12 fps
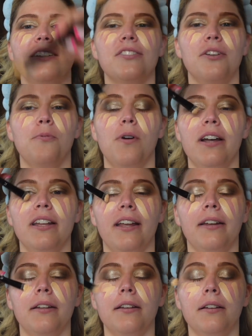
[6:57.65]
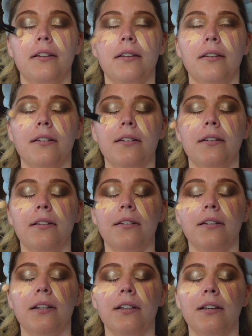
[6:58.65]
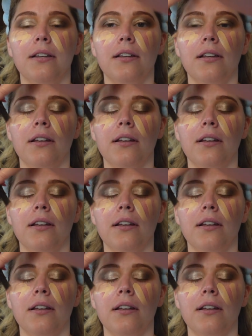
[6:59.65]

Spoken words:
I did the lighter color in the middle of her